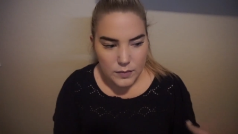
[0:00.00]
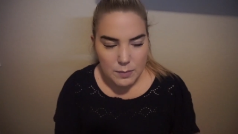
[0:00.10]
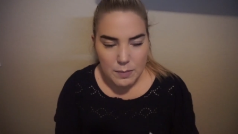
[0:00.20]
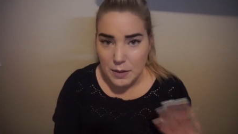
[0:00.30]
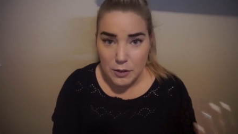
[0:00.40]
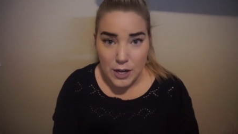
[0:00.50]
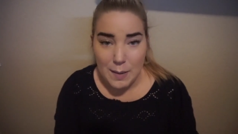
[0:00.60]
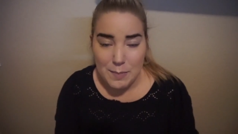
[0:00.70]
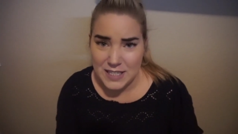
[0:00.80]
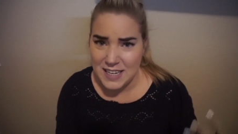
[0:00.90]
maybe they're not
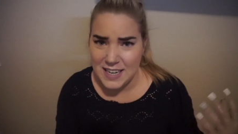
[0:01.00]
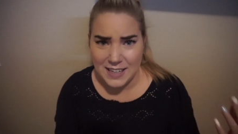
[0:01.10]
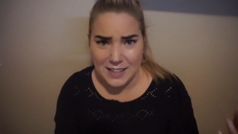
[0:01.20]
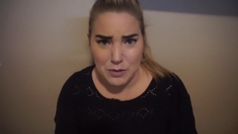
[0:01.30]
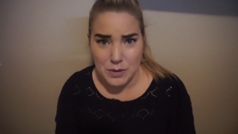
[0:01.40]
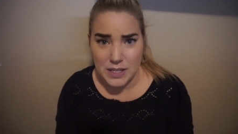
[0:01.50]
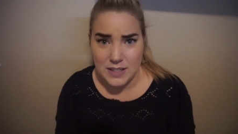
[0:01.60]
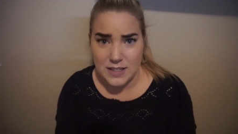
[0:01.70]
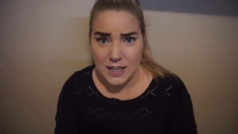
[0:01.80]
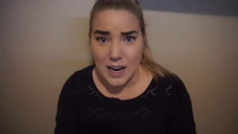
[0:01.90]
happy because I didn't get to do
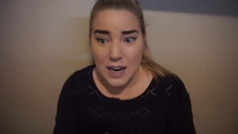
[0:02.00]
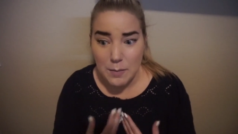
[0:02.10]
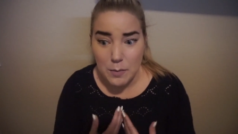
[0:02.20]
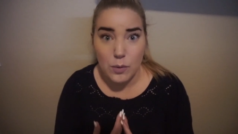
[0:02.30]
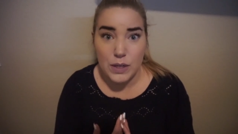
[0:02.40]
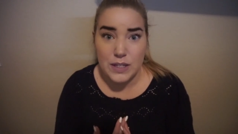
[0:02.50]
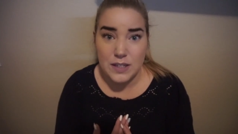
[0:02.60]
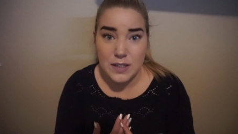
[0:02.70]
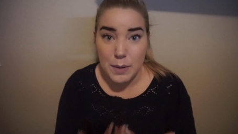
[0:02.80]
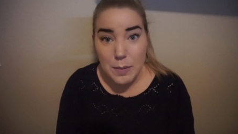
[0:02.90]
this. Like, I'm
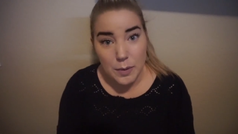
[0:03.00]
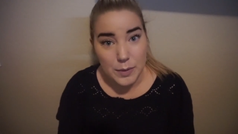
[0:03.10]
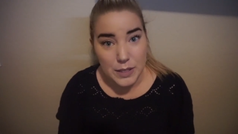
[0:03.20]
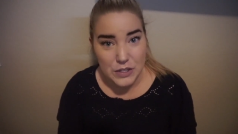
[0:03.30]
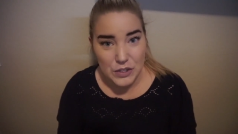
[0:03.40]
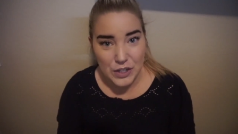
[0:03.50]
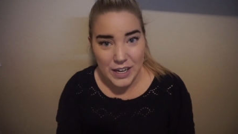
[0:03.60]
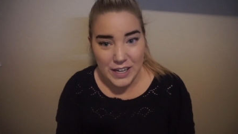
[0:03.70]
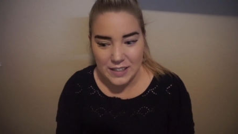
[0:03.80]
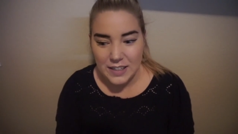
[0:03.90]
always the people pleaser,
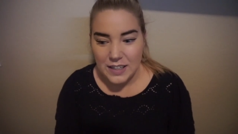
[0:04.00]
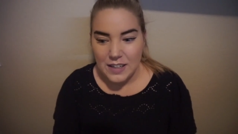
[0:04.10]
and